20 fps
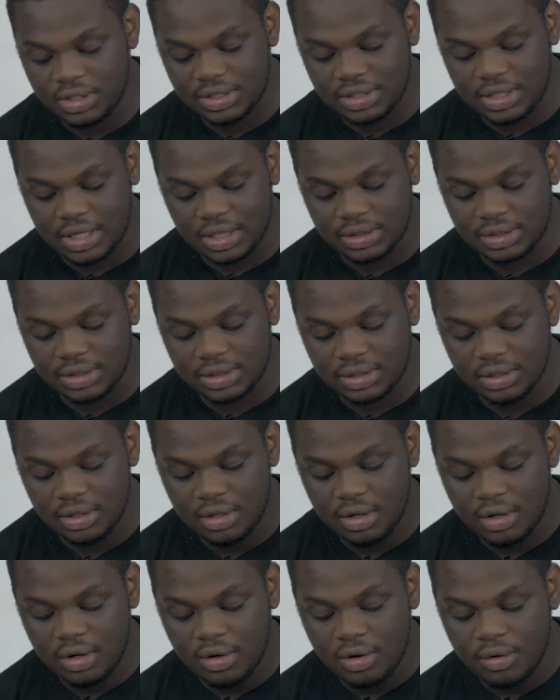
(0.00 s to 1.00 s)
is that
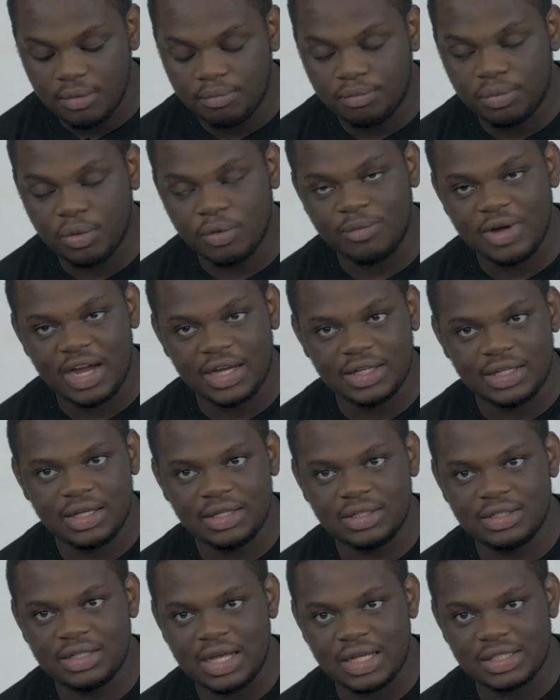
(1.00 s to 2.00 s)

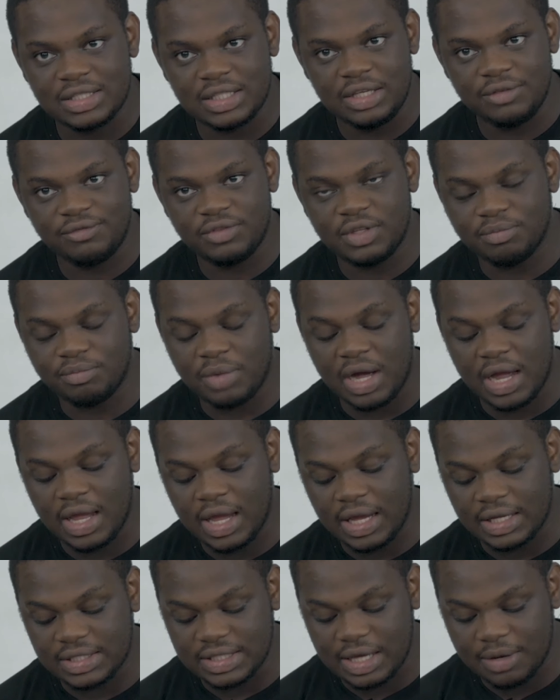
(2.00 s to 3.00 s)
provided that if the
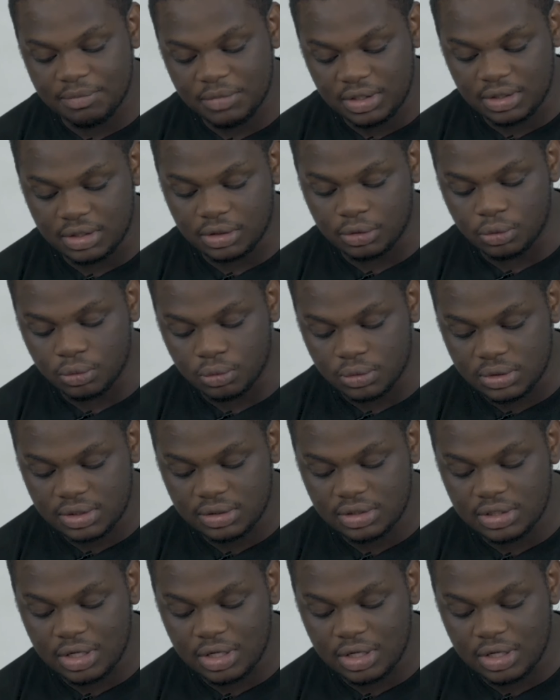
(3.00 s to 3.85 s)
buyer examined the goods,